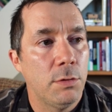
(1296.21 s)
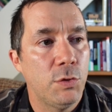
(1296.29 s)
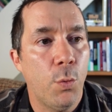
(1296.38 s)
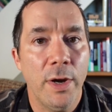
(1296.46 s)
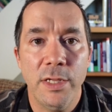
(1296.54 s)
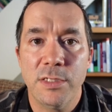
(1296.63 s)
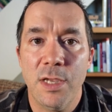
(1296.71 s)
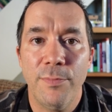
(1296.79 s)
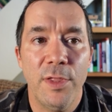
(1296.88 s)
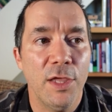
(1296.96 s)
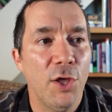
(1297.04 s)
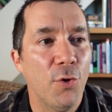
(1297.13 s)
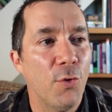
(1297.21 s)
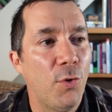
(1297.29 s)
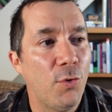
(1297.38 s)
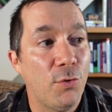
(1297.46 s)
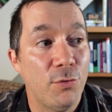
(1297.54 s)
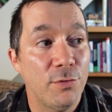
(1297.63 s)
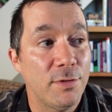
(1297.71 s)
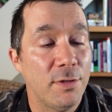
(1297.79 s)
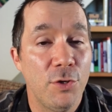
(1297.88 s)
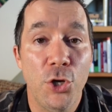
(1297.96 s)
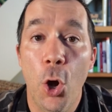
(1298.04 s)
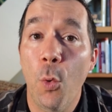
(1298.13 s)
20-something-year-old,
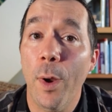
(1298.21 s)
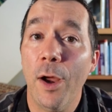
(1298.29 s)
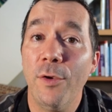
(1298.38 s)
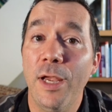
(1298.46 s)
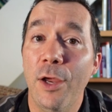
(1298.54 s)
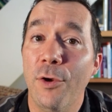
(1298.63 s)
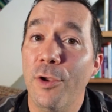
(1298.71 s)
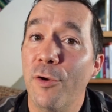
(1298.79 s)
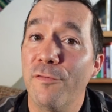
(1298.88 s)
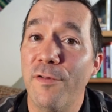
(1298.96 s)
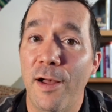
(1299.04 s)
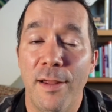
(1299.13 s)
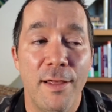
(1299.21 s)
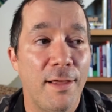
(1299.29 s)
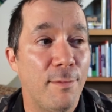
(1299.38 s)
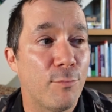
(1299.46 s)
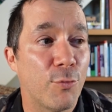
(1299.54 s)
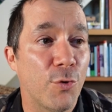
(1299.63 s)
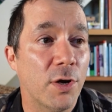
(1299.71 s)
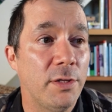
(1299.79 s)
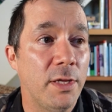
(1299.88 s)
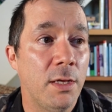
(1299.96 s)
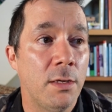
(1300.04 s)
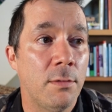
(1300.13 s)
nowhere near Nirvana,
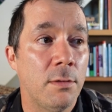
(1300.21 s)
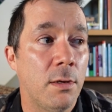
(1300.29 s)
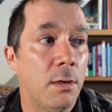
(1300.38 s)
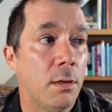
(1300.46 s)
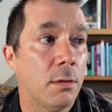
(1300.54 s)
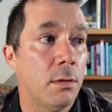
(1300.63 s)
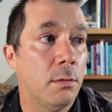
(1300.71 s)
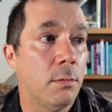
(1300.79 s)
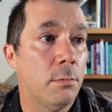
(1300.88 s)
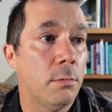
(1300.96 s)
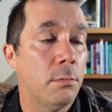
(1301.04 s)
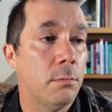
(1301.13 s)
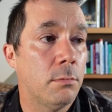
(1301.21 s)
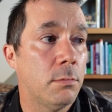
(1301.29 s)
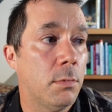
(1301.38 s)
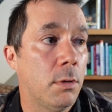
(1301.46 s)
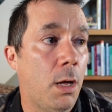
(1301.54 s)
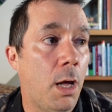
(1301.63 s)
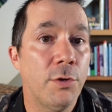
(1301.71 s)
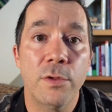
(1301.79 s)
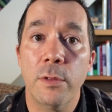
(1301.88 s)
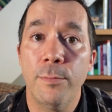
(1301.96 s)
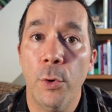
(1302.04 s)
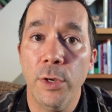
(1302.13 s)
Brooklyn, under
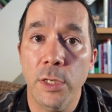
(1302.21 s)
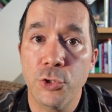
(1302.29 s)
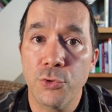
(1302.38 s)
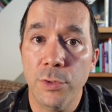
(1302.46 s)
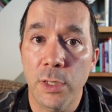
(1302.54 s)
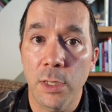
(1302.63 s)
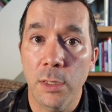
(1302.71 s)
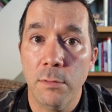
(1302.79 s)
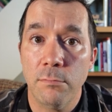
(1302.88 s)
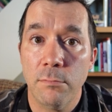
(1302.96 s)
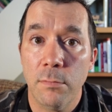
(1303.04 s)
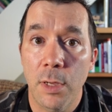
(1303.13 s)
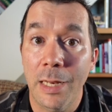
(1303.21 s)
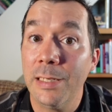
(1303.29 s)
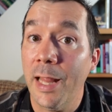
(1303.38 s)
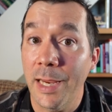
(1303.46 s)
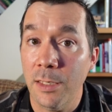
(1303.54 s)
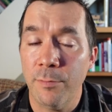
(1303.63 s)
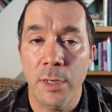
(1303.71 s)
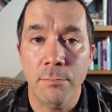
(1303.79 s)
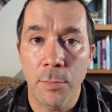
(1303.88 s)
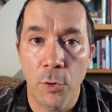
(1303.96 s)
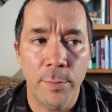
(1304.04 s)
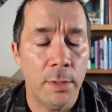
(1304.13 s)
the Bodhi tree enlightenment
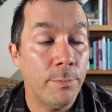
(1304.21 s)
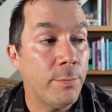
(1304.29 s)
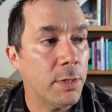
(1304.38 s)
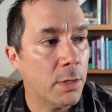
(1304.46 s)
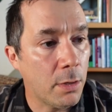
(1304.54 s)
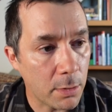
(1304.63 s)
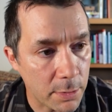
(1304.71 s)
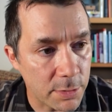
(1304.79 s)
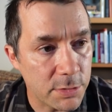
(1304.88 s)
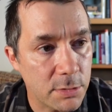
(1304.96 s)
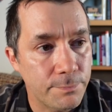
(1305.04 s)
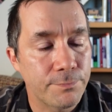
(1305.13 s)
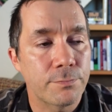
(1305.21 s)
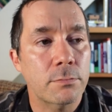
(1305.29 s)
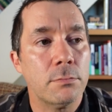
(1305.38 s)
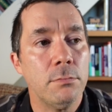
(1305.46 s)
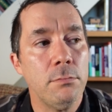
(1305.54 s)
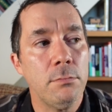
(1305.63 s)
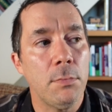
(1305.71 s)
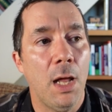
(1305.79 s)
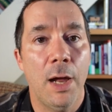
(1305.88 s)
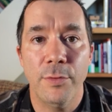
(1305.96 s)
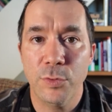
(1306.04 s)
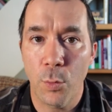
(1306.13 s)
moment, because
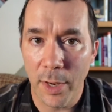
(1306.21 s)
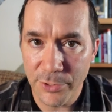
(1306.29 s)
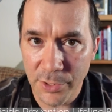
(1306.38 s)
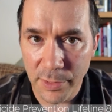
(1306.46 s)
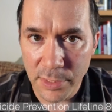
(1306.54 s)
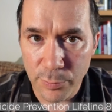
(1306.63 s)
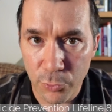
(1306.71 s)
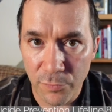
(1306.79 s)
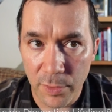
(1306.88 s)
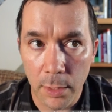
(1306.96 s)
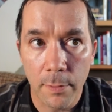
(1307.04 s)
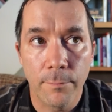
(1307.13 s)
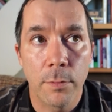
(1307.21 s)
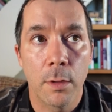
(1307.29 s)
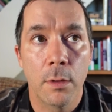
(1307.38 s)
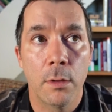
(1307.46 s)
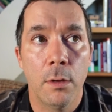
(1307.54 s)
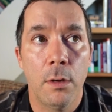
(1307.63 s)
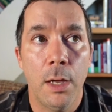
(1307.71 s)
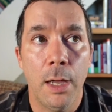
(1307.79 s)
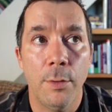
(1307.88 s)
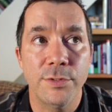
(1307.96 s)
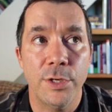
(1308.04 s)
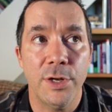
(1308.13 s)
I was watching this movie.
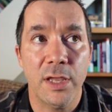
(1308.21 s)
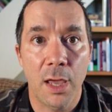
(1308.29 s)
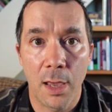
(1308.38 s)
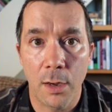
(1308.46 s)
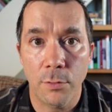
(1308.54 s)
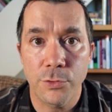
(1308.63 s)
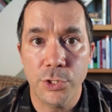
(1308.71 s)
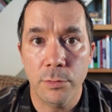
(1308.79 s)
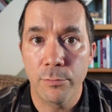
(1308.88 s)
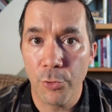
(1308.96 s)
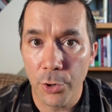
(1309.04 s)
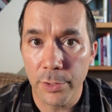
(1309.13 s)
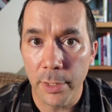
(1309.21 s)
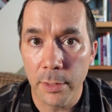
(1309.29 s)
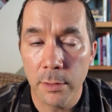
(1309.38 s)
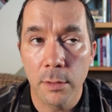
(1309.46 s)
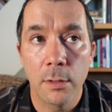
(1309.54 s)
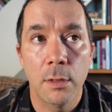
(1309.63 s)
I was on a couch in Brooklyn,